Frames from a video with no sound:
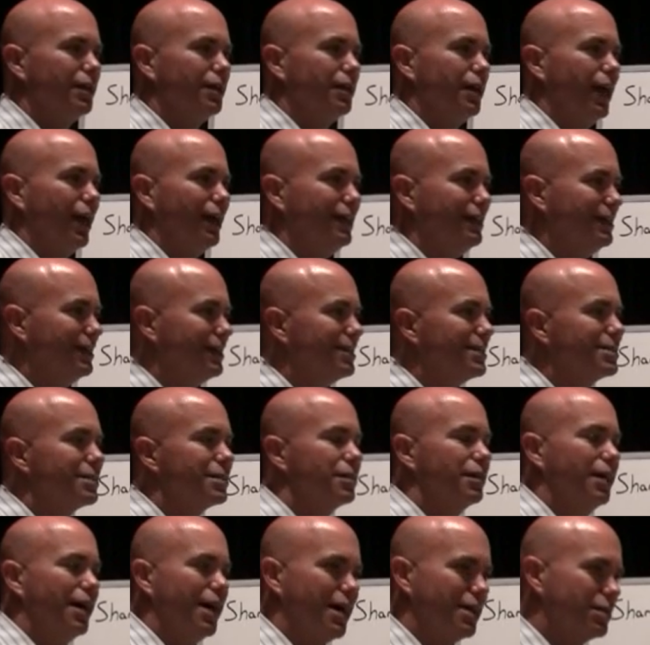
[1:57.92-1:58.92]
a
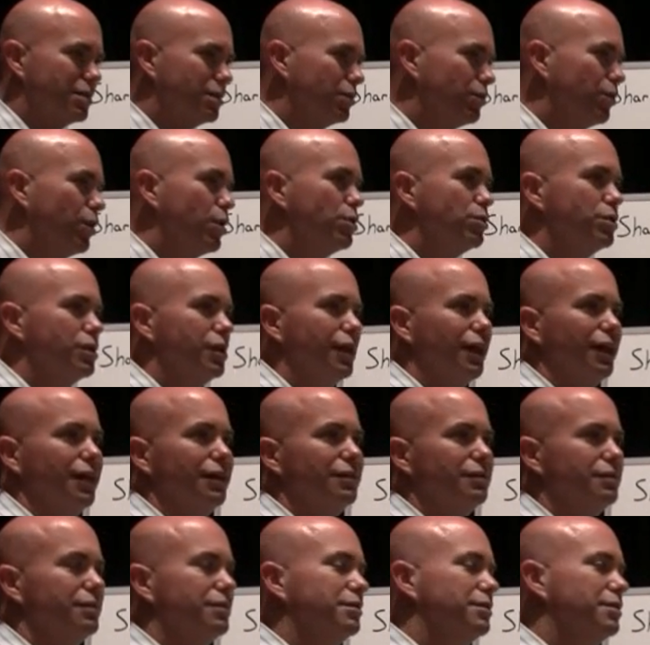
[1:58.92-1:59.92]
disc has to
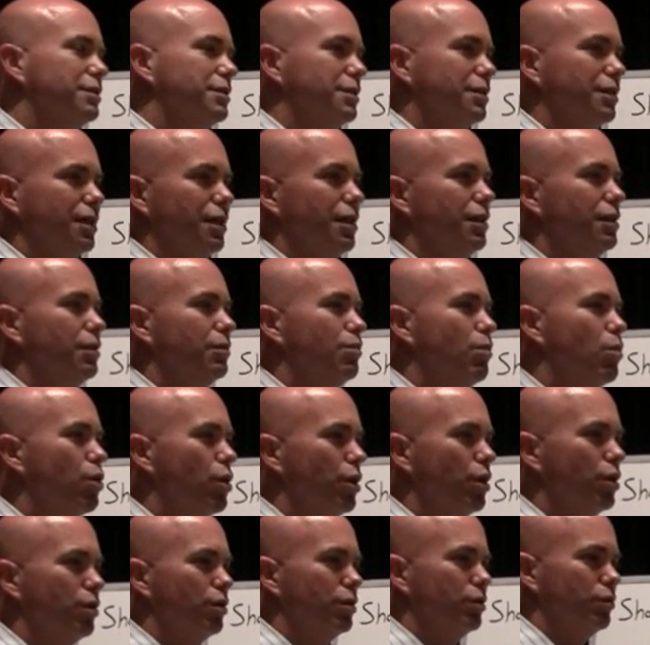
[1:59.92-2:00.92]
rotate. The
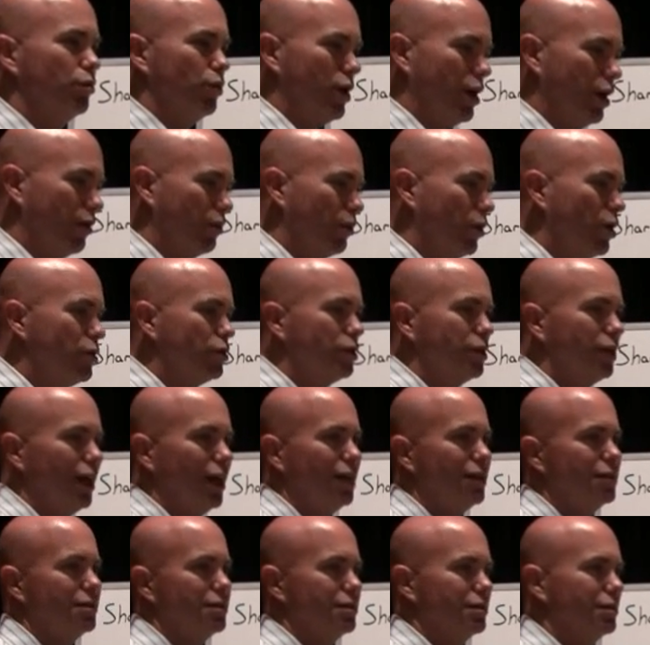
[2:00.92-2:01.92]
more, when it
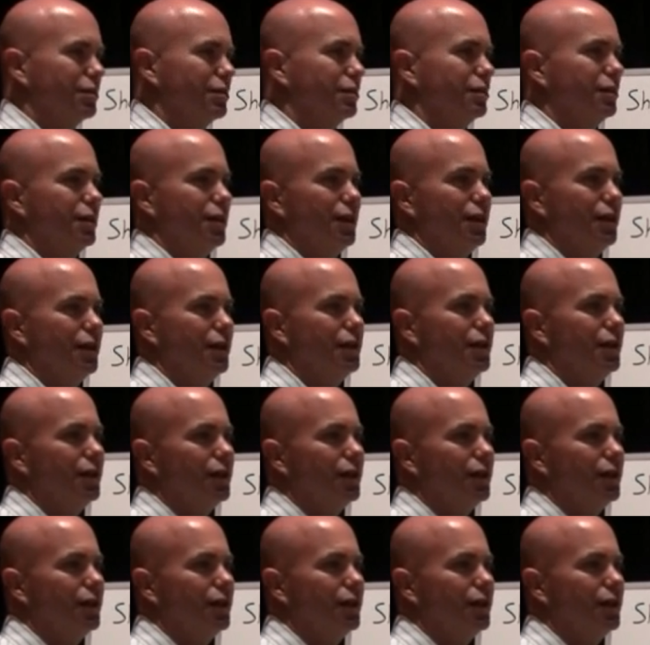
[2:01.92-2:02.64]
rotates, the